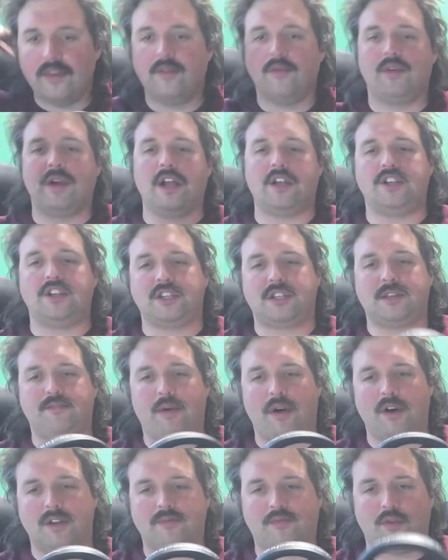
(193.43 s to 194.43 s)
We got Justin
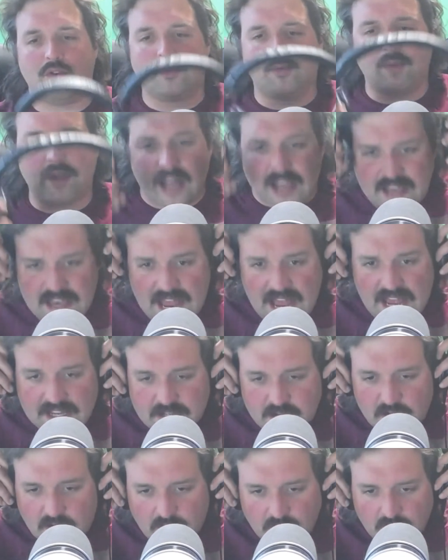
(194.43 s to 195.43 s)
Paul Sports. We got
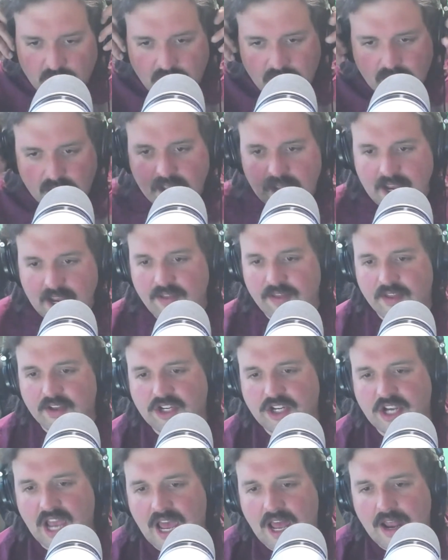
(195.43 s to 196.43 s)
NASCAR in the
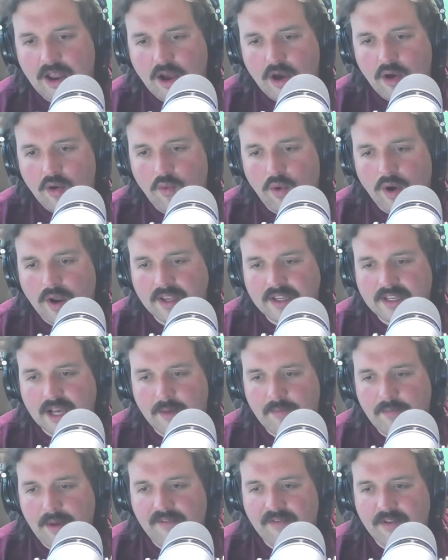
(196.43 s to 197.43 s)
chat. What is
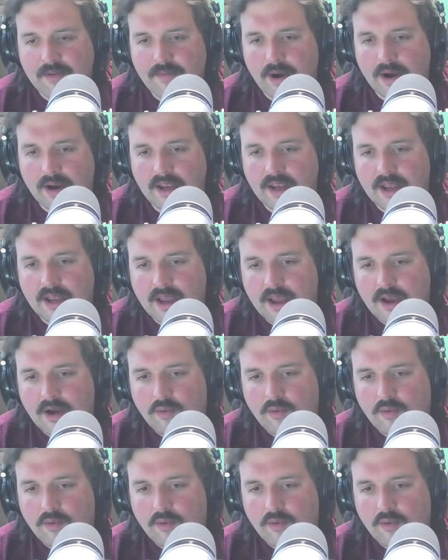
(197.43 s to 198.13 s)
up, everybody?